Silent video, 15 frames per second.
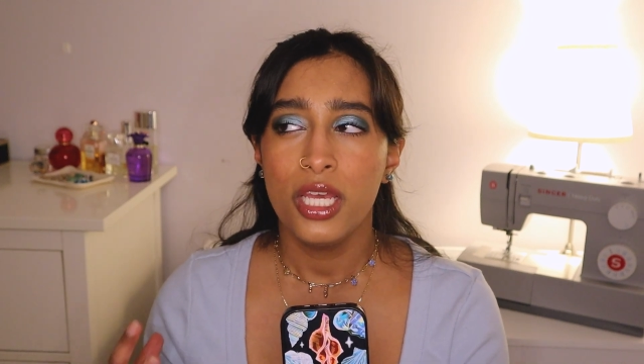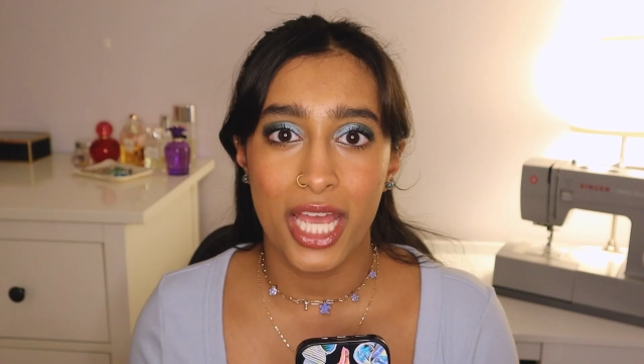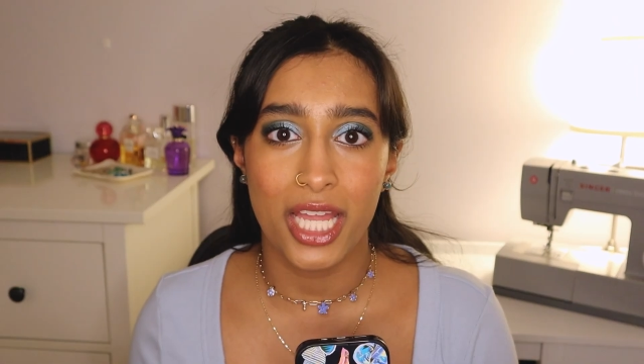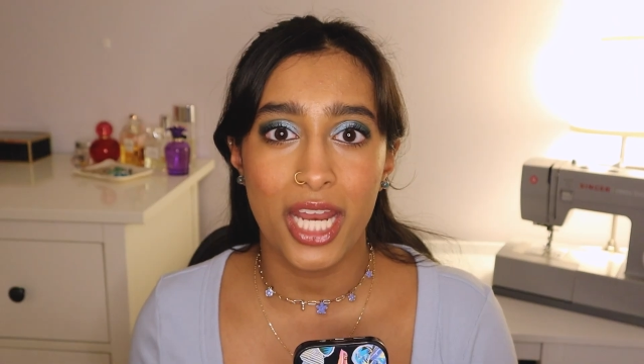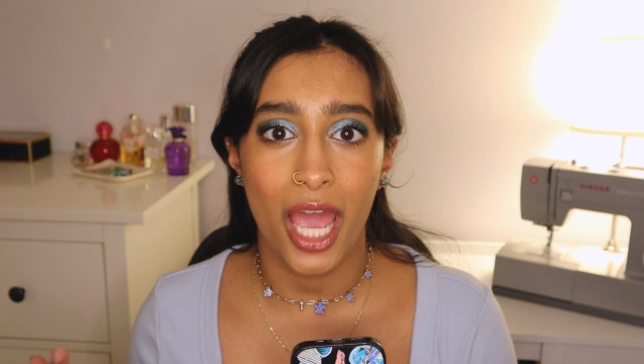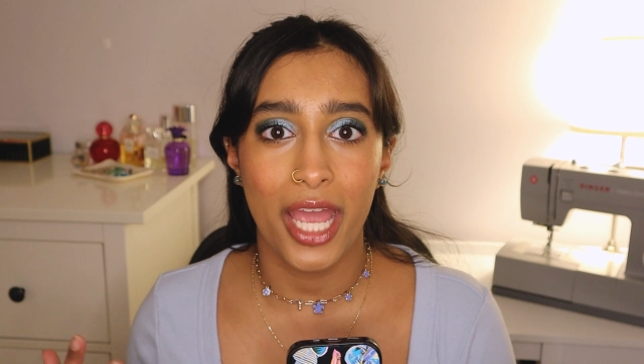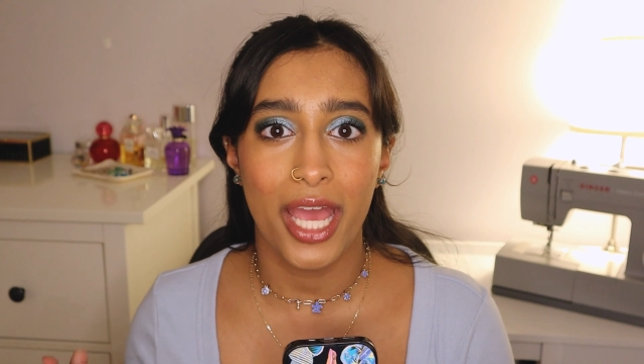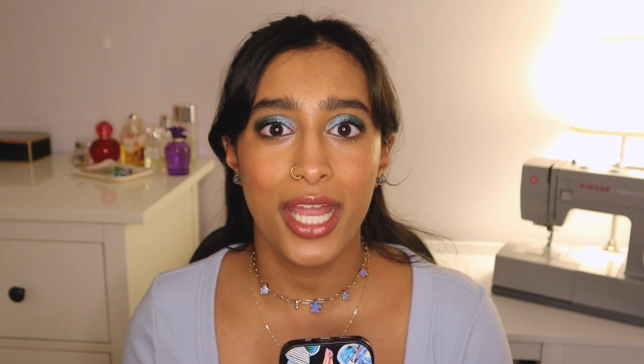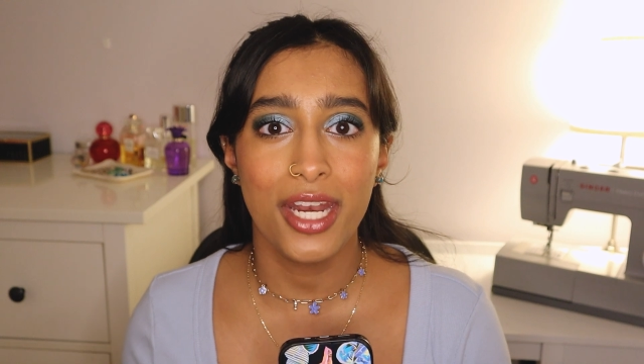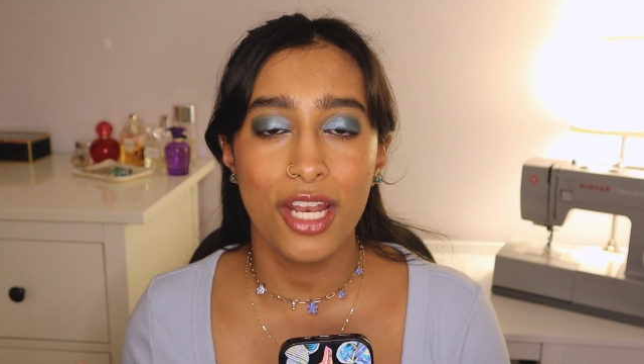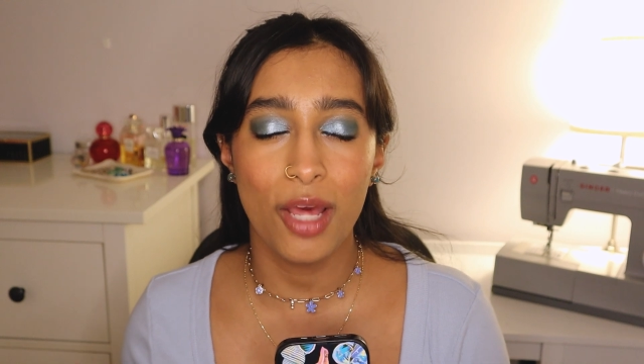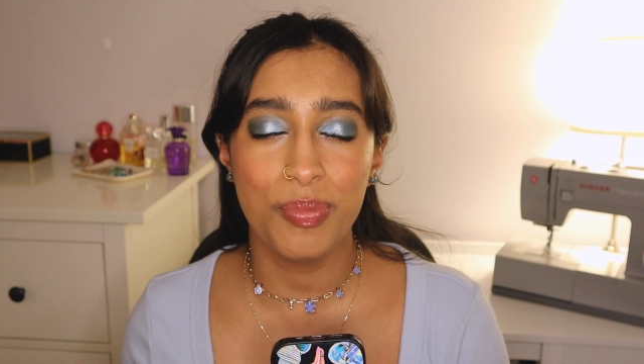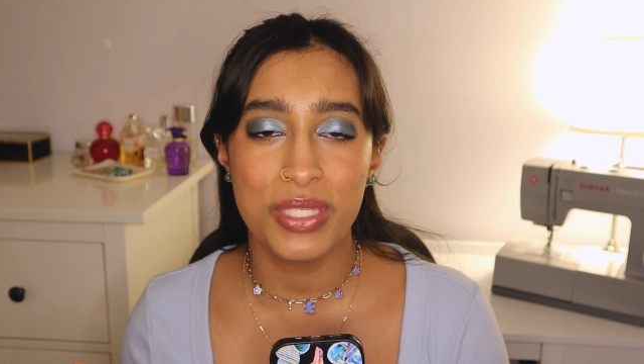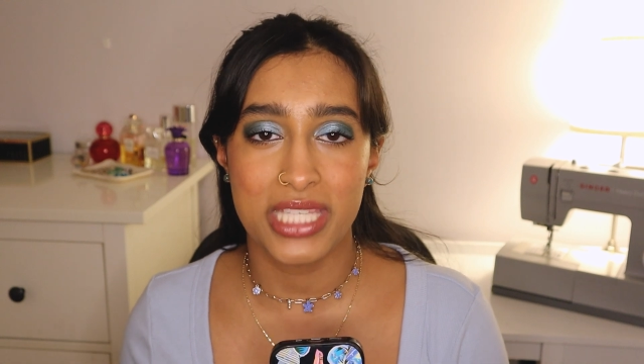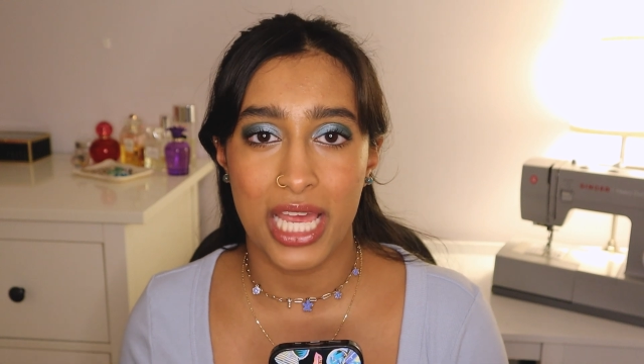and I
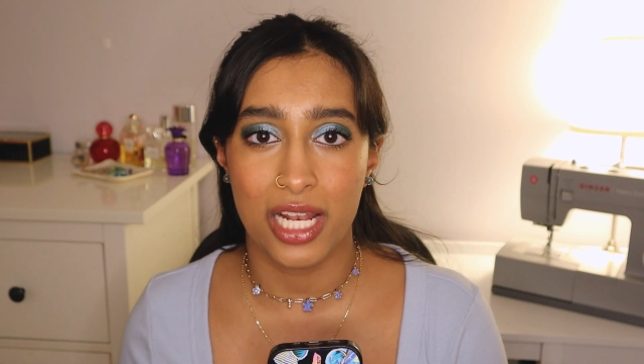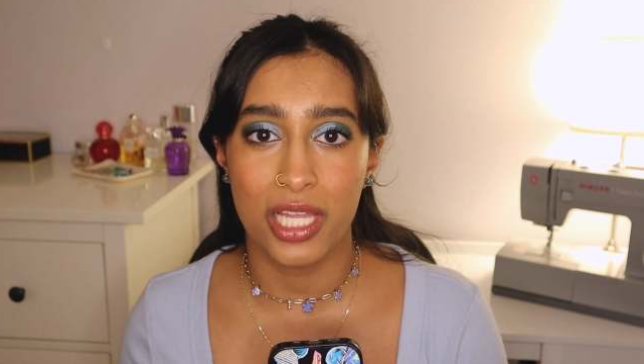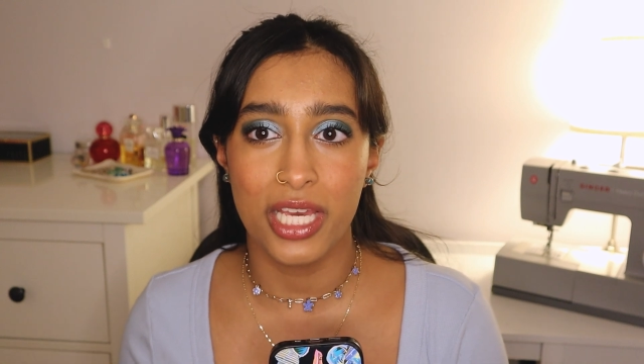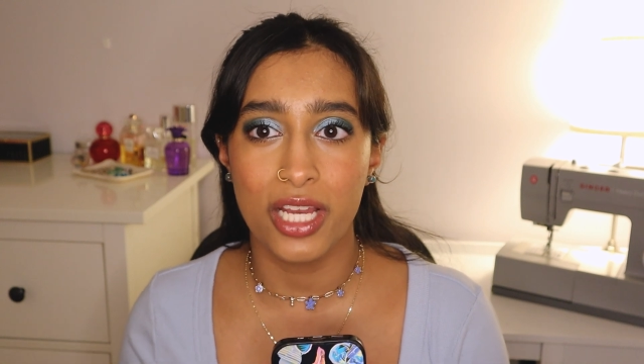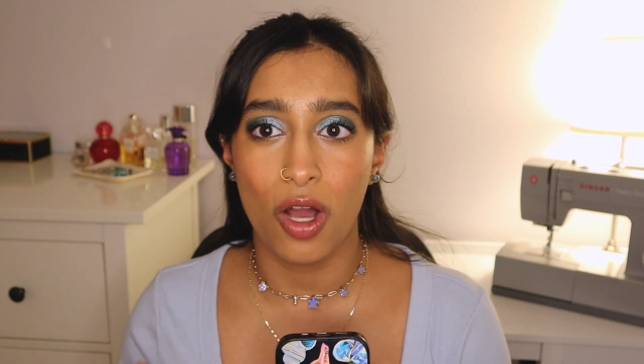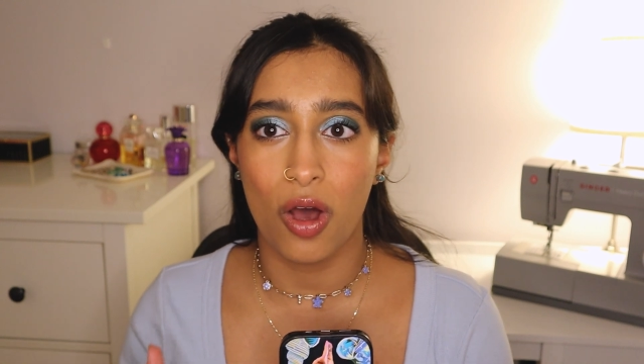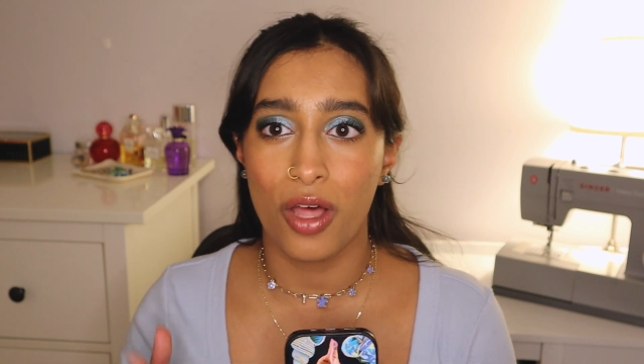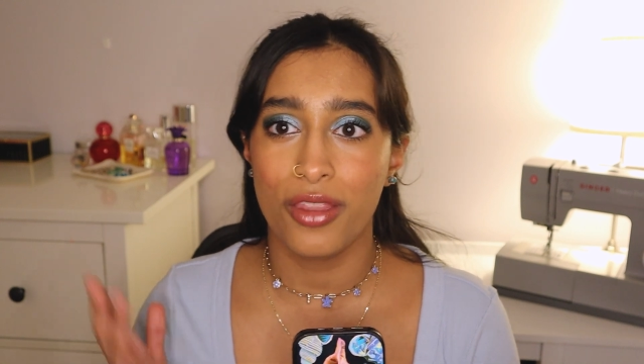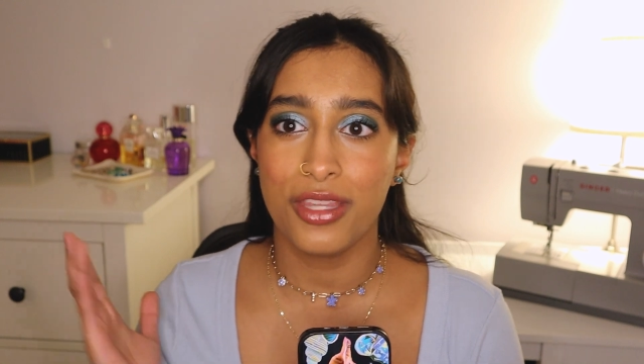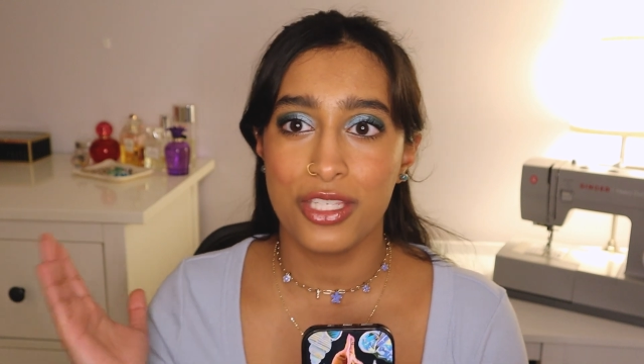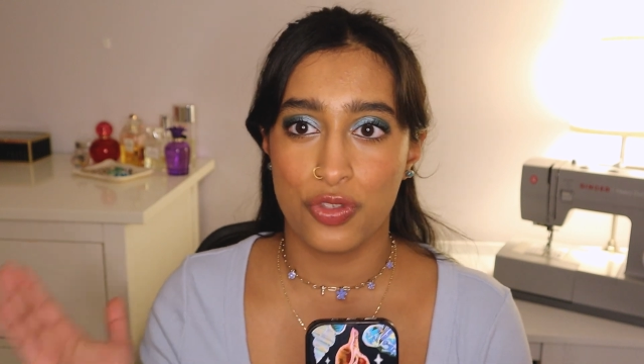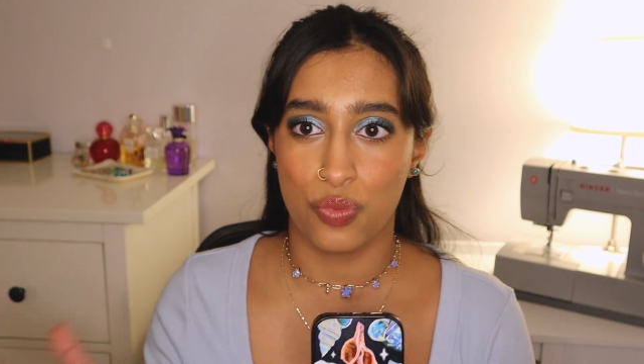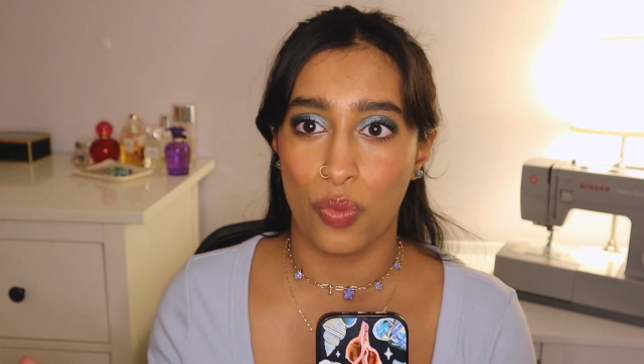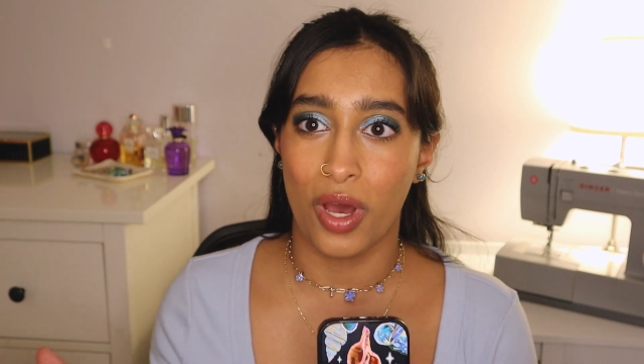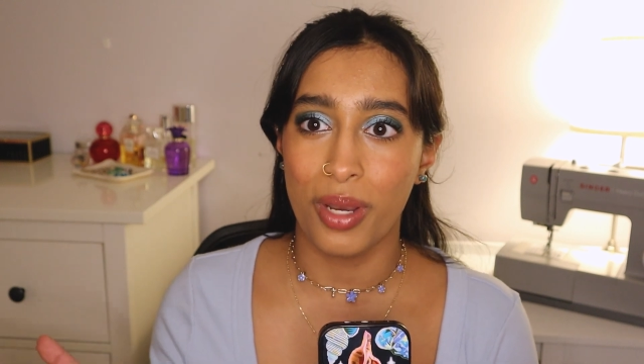ended up settling on
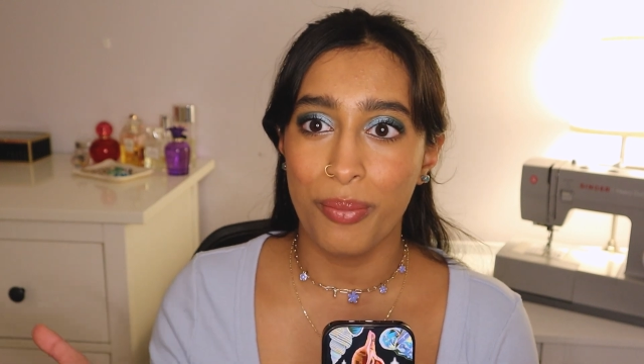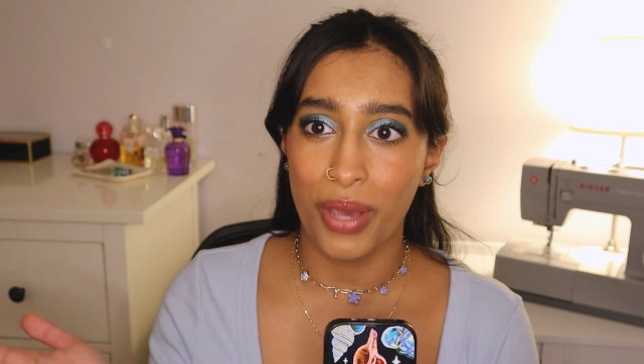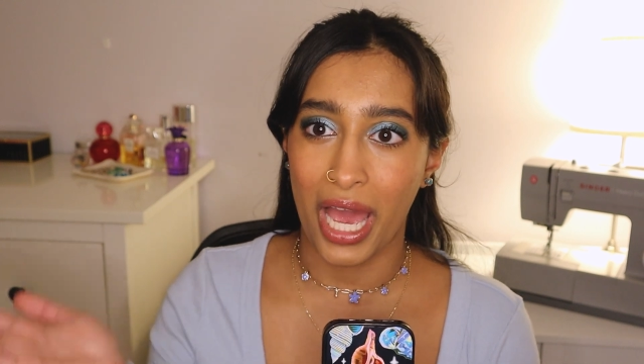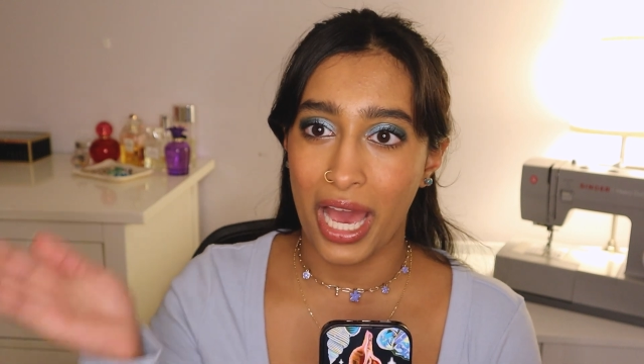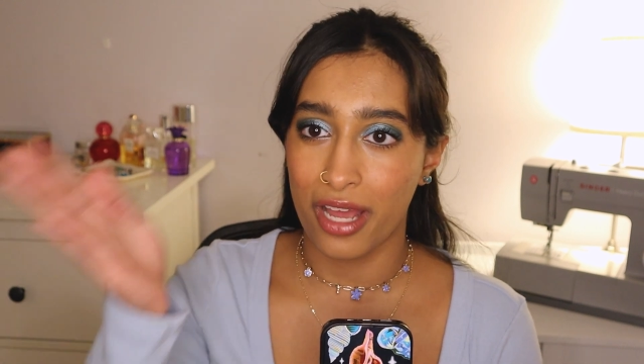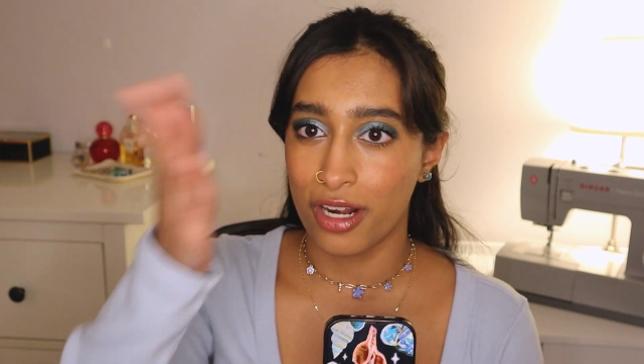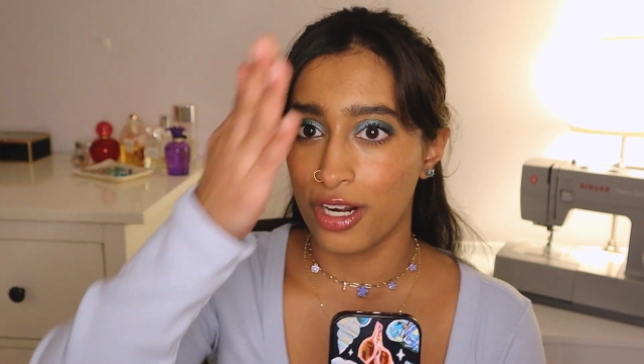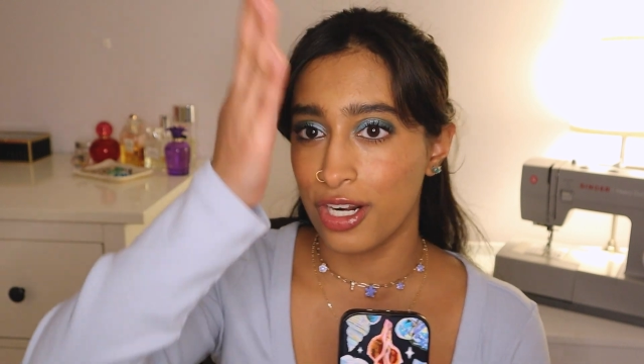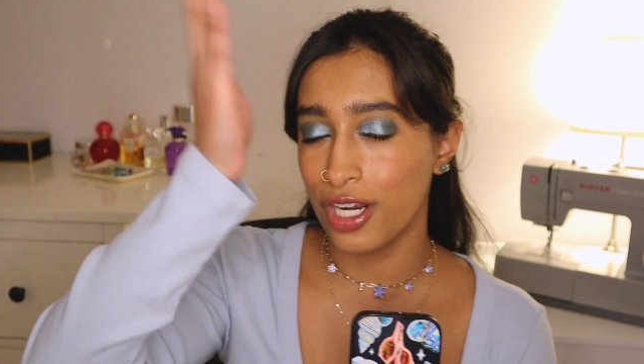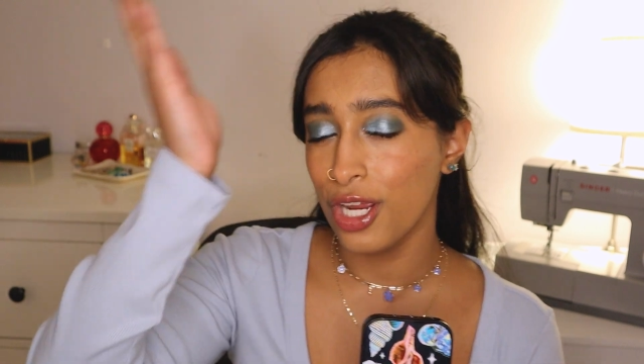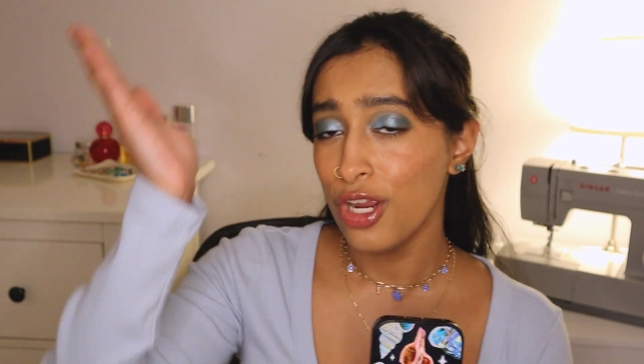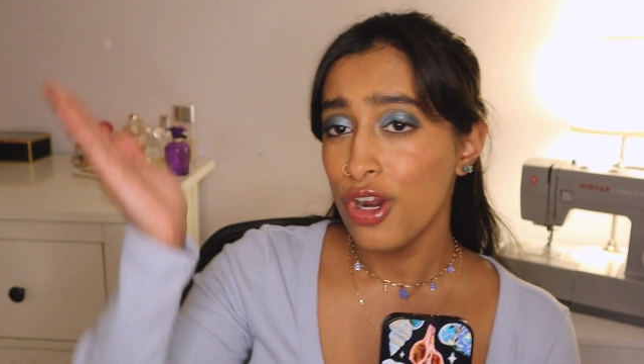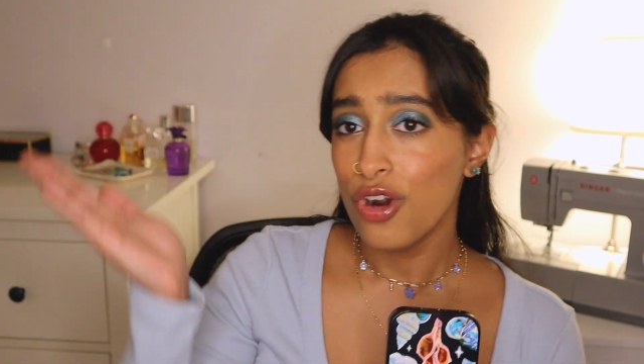this one pattern